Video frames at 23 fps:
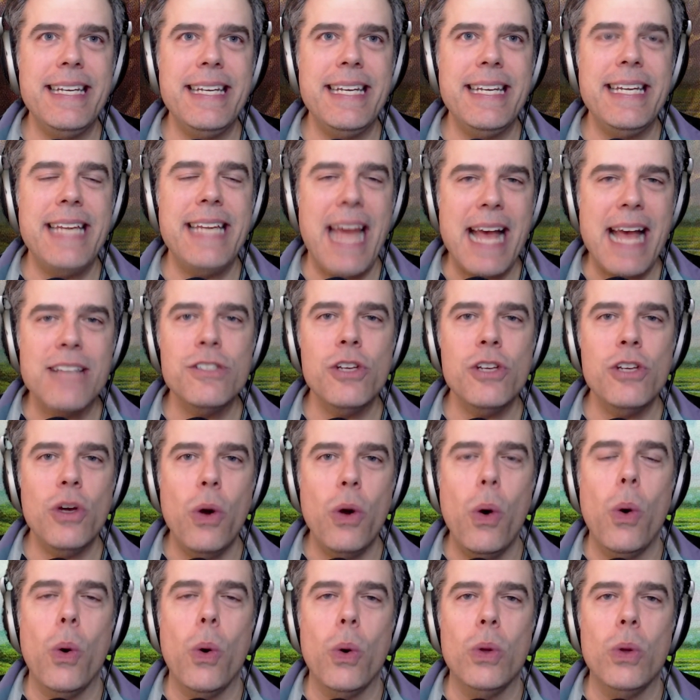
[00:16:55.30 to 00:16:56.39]
has a
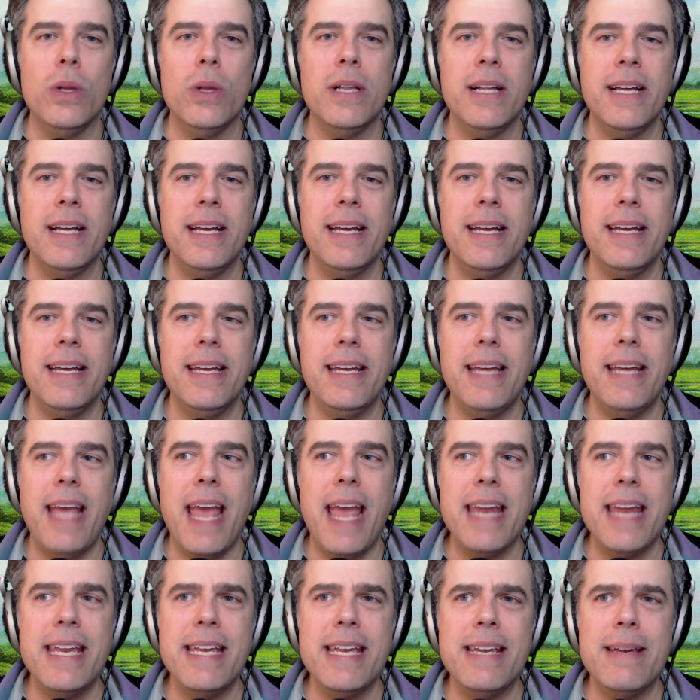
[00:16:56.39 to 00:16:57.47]
goal,
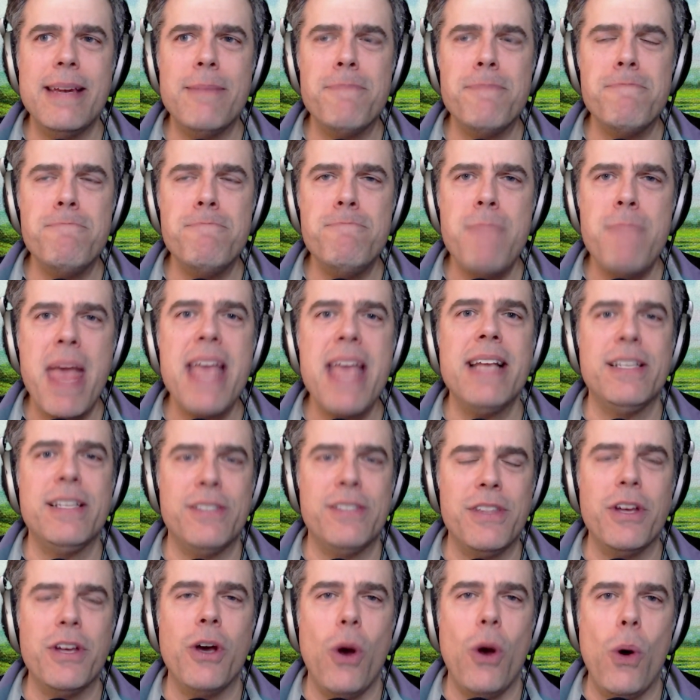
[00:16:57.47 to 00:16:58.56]
and it makes
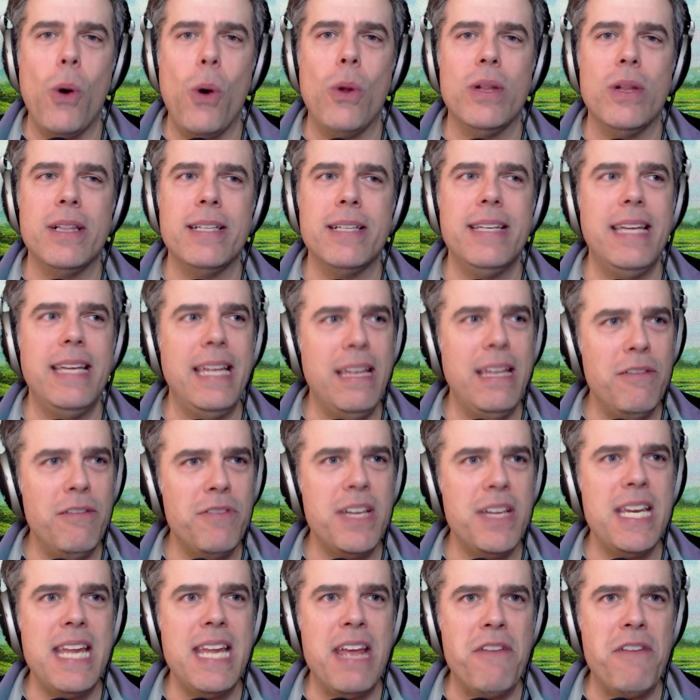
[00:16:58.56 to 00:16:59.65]
the goal,
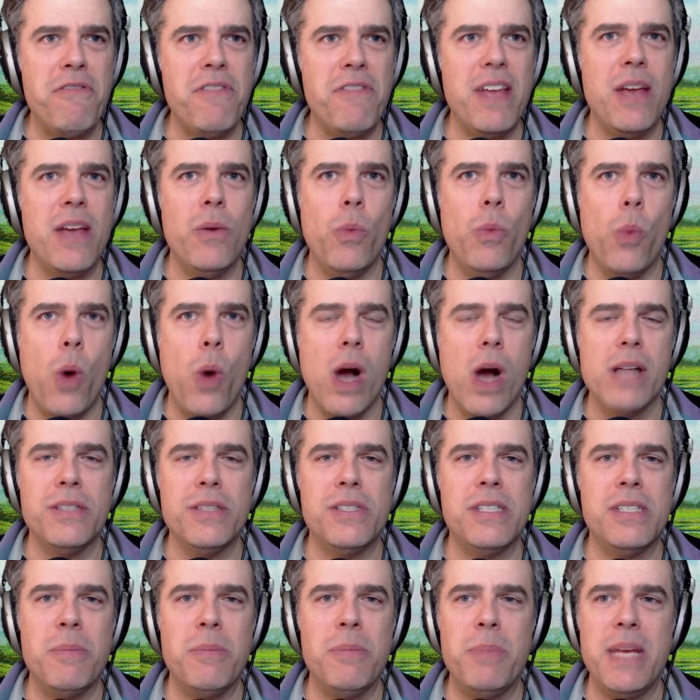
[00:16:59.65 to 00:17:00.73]
even if it wants
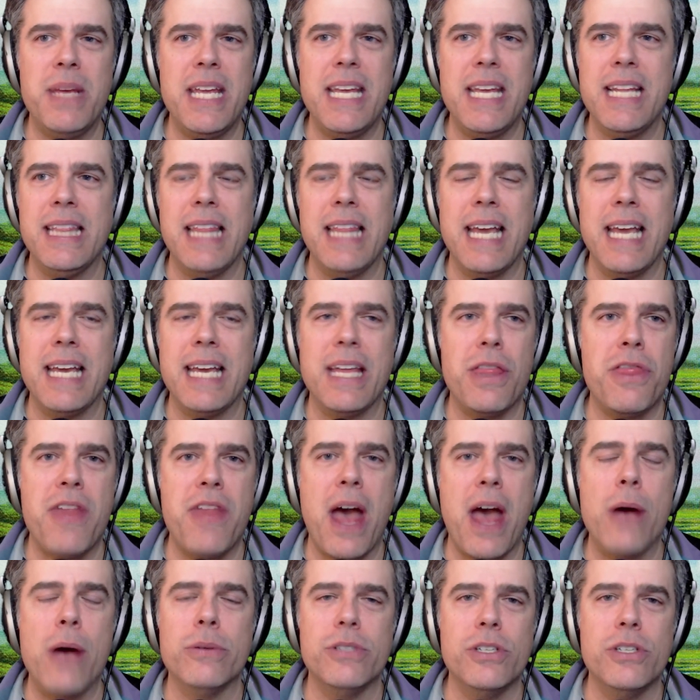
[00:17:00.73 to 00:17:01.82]
to be like
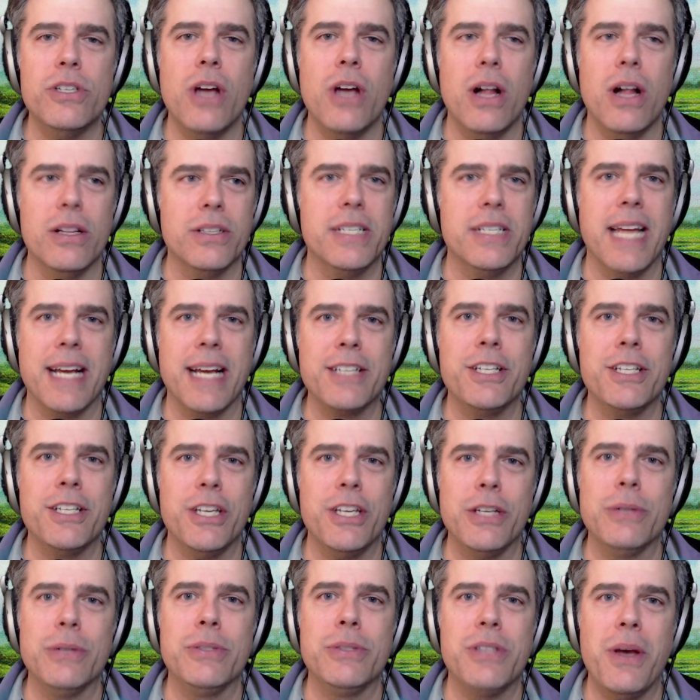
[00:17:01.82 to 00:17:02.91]
$1,000 deck to
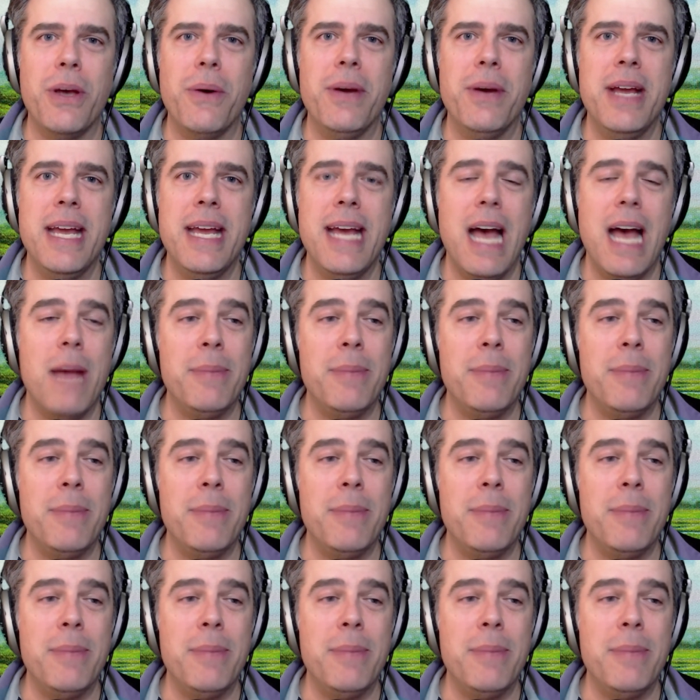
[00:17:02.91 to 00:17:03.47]
do so. I